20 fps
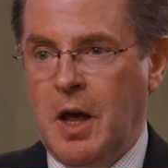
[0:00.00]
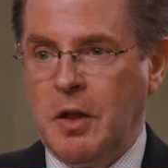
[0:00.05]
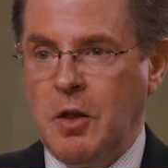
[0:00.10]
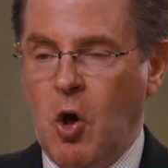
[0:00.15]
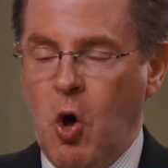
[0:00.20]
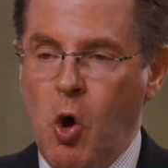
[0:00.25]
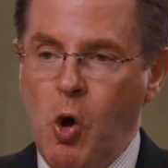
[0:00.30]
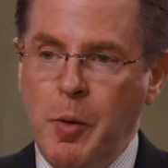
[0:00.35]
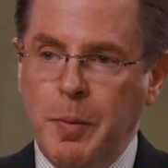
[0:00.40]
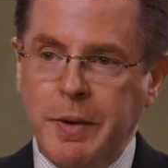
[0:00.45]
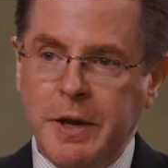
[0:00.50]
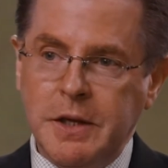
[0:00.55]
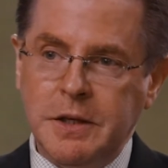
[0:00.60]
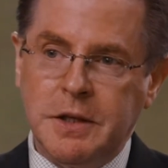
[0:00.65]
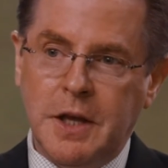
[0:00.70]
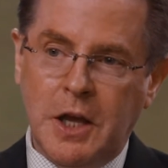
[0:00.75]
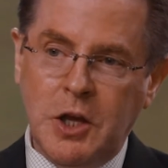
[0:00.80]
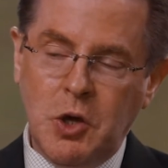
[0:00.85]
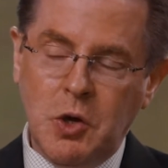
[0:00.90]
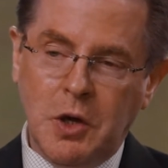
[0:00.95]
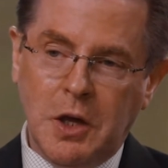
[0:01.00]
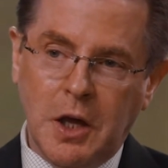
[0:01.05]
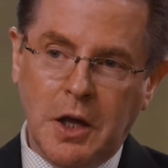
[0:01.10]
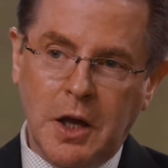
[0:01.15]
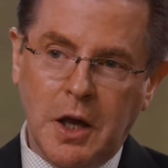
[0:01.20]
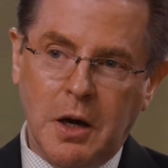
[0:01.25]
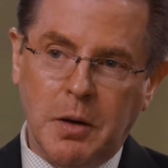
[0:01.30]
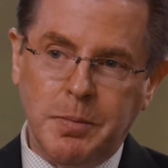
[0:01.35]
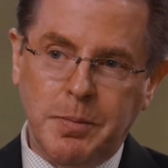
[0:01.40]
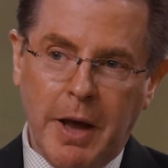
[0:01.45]
the hope is that you can
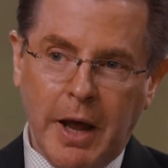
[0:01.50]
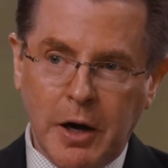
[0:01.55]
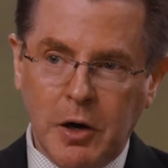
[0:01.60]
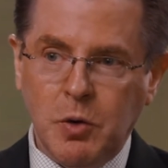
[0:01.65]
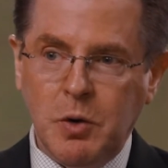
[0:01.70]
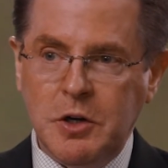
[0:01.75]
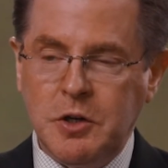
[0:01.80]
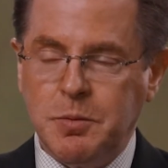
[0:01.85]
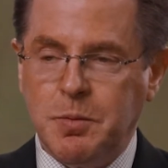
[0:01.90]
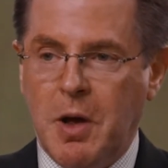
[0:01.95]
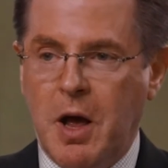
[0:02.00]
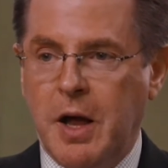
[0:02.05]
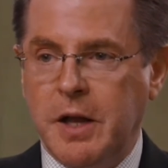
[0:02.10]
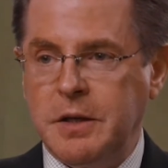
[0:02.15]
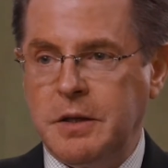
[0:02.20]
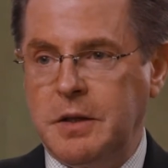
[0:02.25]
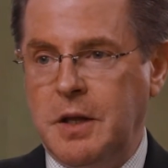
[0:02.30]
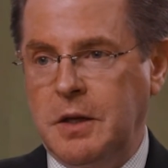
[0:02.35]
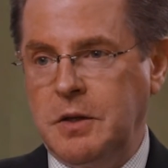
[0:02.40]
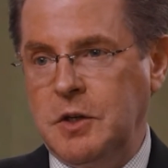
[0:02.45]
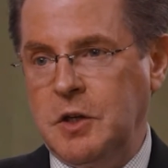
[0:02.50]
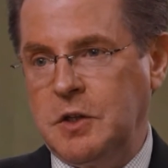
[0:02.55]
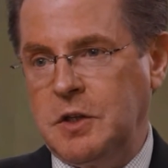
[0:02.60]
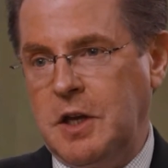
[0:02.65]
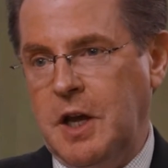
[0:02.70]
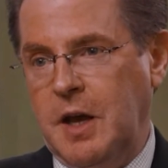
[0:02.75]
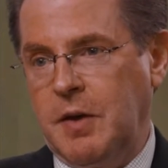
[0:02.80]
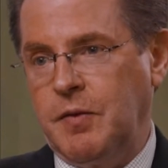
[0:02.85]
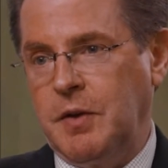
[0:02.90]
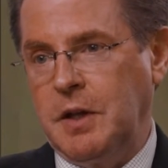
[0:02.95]
get a better response than just
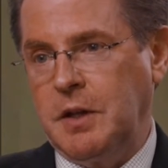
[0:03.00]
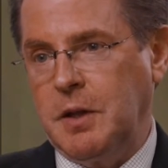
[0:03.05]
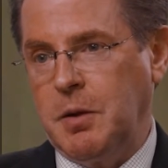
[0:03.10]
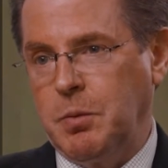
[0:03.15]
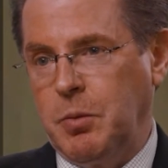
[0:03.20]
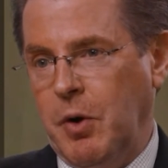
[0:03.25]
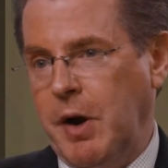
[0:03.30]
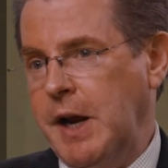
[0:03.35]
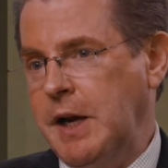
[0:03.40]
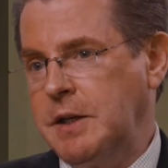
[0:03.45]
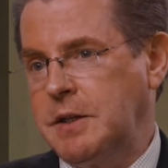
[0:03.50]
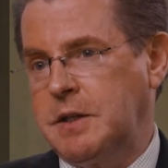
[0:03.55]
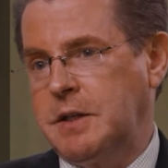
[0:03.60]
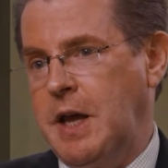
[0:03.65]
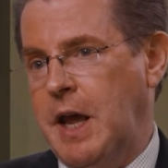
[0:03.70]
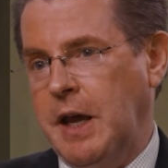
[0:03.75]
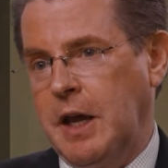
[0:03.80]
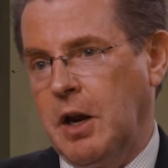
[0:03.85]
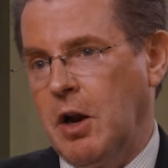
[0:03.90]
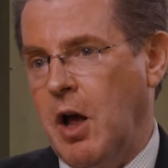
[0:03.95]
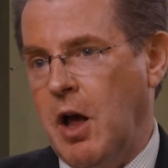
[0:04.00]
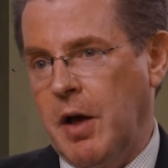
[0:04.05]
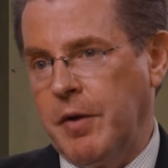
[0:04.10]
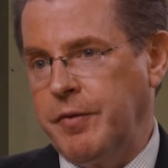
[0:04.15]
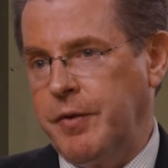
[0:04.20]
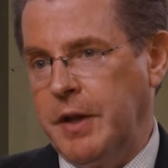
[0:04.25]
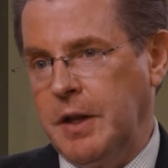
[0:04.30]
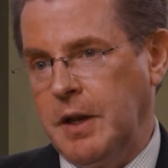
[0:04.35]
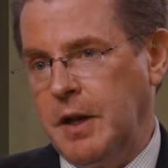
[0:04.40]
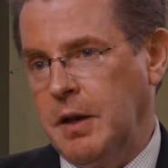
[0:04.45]
having the brakes taken
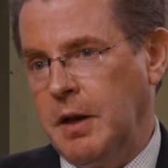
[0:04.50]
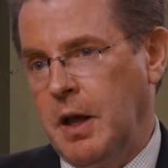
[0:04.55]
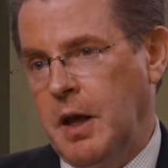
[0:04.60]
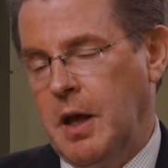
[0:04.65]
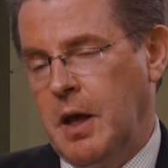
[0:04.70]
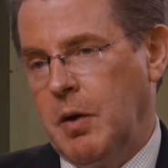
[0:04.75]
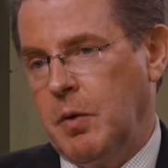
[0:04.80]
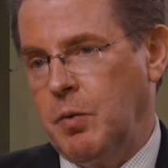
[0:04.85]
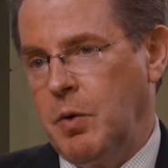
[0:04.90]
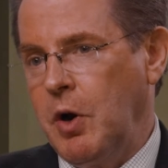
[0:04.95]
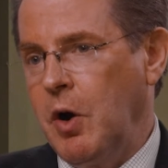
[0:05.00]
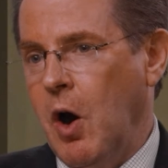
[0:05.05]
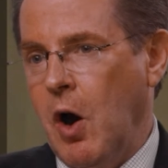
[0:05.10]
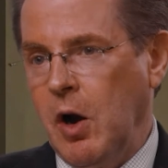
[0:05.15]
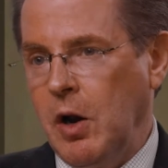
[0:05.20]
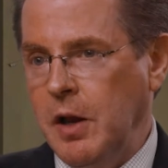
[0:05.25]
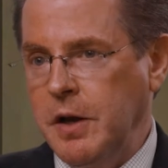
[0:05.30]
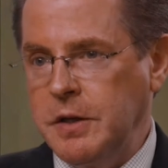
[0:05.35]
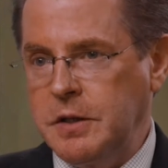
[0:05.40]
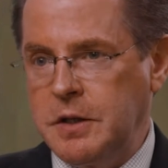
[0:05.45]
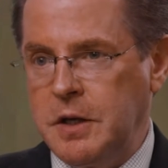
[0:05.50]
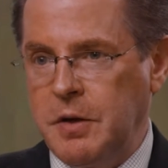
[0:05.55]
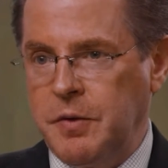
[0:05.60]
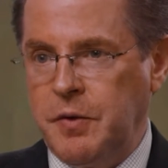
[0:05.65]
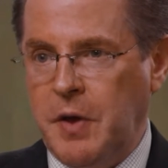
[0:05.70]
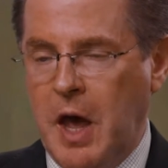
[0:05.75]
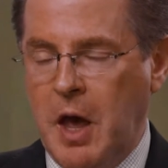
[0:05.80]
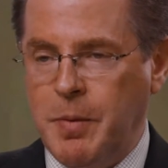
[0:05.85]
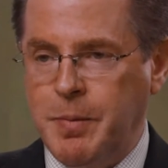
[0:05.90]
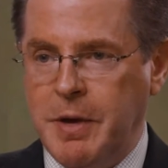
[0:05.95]
off and regardless
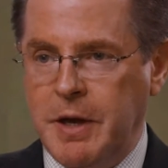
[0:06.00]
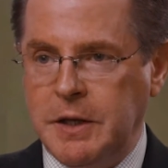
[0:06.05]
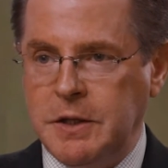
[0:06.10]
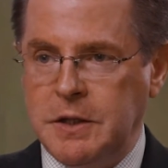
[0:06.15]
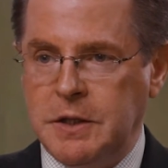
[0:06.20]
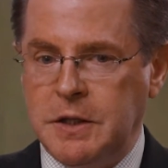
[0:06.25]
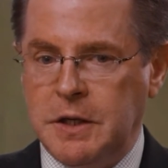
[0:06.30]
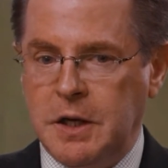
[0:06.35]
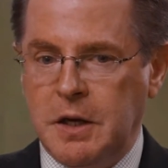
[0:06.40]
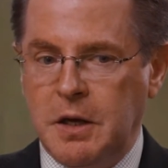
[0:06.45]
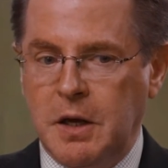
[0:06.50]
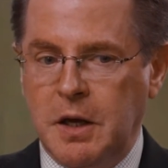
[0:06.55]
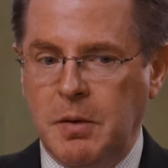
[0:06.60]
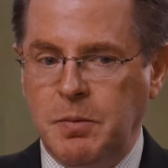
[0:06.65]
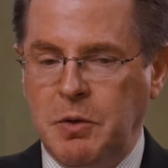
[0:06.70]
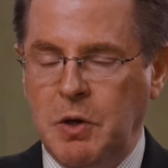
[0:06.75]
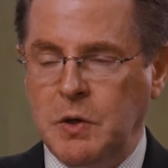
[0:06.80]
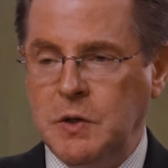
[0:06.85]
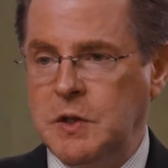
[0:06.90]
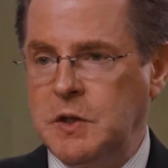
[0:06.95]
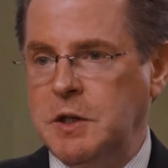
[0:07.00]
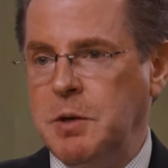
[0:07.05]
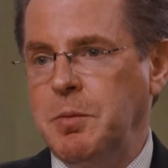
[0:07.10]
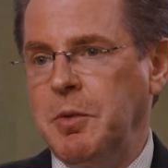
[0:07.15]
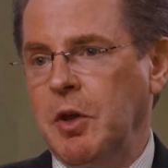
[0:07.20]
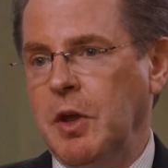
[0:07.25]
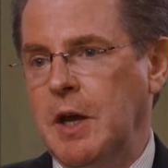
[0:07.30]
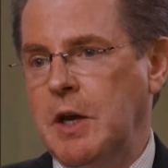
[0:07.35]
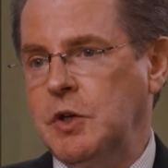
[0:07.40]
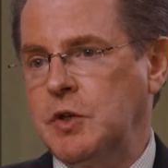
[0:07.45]
of how much uh, immune
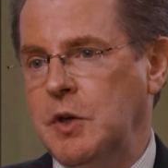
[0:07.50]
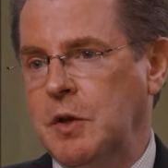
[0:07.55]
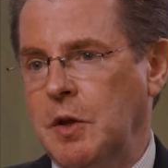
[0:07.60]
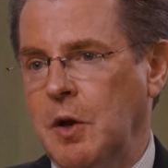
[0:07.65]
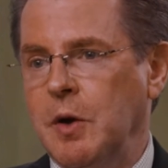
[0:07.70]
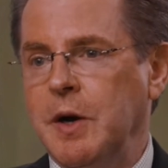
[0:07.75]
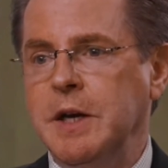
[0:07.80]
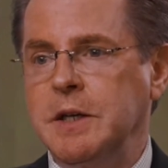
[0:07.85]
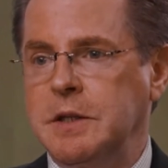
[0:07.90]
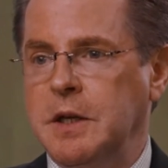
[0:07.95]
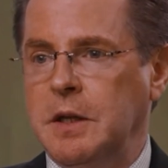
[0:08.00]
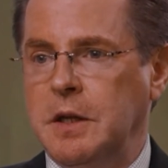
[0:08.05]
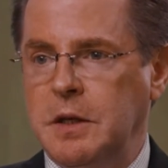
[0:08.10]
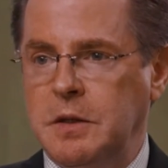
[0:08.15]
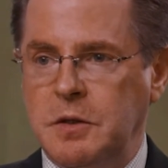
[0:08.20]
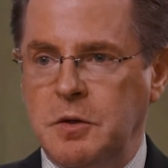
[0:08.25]
stimulation there is in the